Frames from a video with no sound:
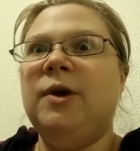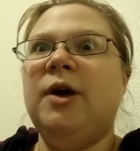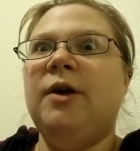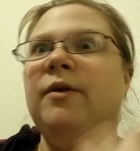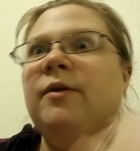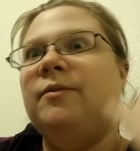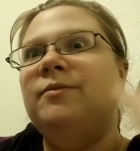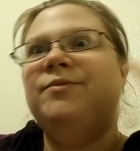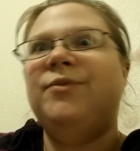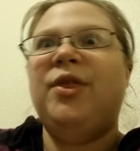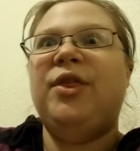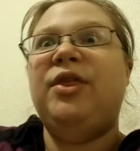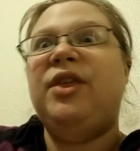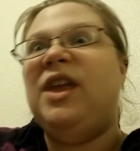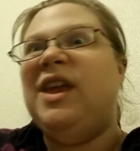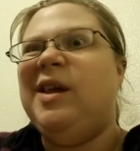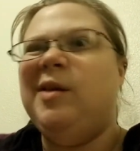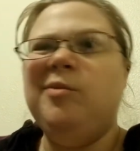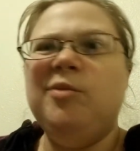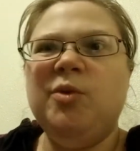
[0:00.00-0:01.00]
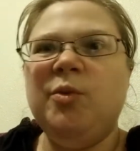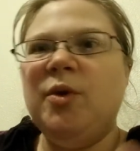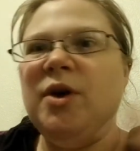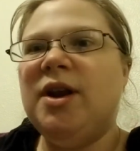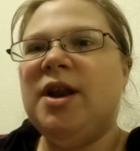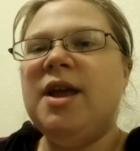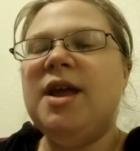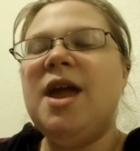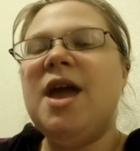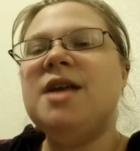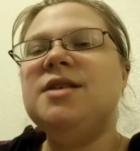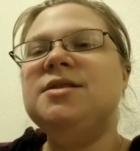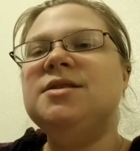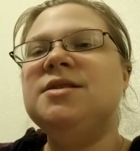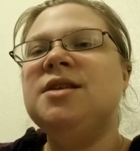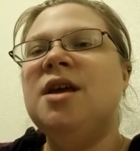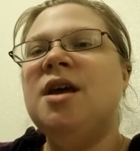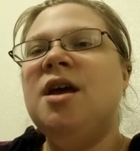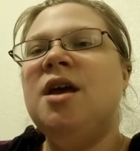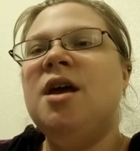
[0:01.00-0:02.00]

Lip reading: a themed one, I guess.